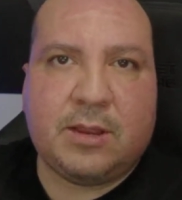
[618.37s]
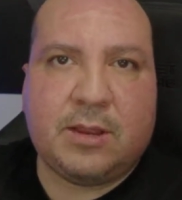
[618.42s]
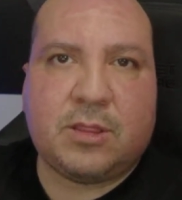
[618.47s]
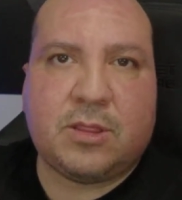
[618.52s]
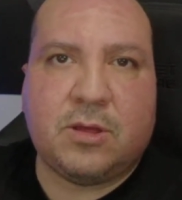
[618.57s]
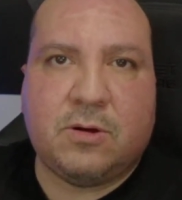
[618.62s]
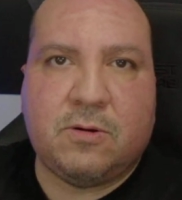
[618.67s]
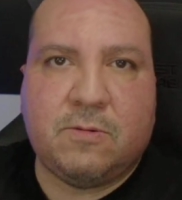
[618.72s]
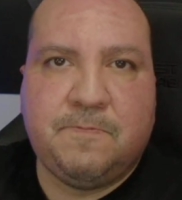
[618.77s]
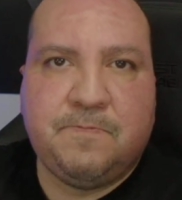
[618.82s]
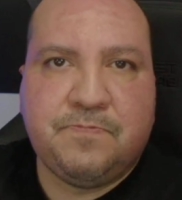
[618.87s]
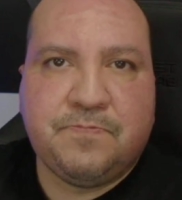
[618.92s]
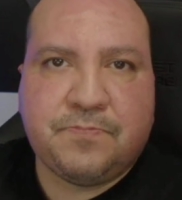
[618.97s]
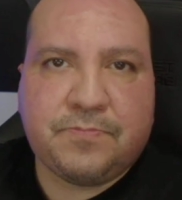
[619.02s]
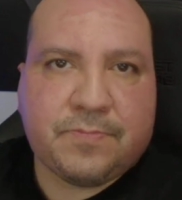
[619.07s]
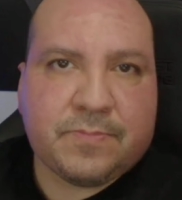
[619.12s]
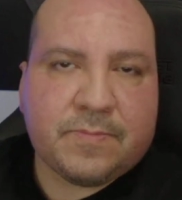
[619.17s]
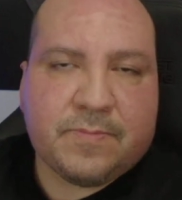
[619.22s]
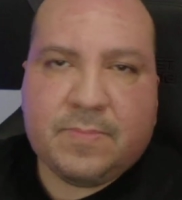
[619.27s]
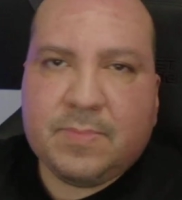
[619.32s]
So,
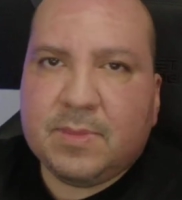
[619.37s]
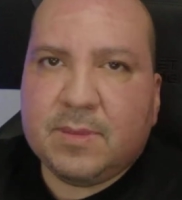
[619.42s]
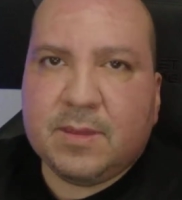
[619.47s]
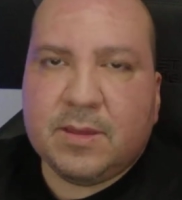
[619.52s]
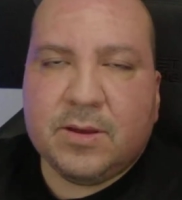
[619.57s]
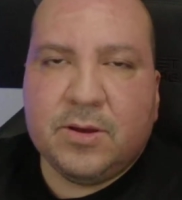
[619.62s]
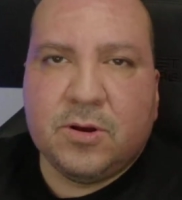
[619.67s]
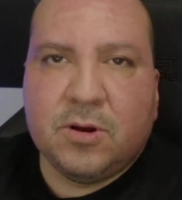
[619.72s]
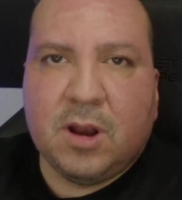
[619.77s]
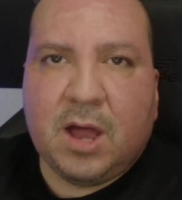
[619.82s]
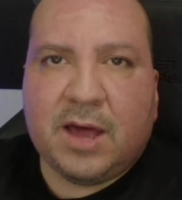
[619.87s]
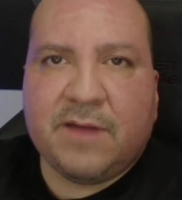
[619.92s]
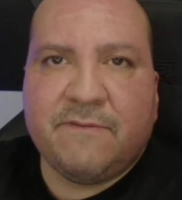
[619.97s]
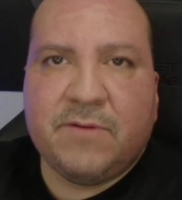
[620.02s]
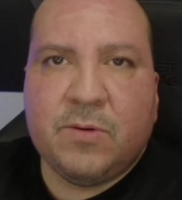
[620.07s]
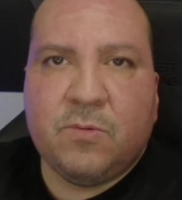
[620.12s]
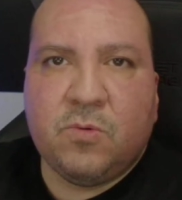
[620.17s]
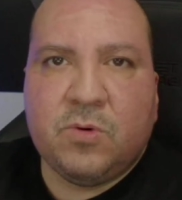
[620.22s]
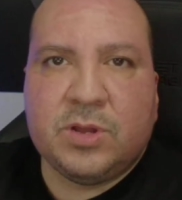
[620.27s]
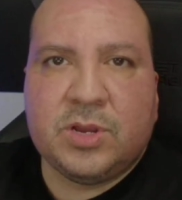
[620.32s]
a lot of it
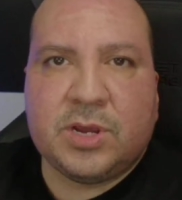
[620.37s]
was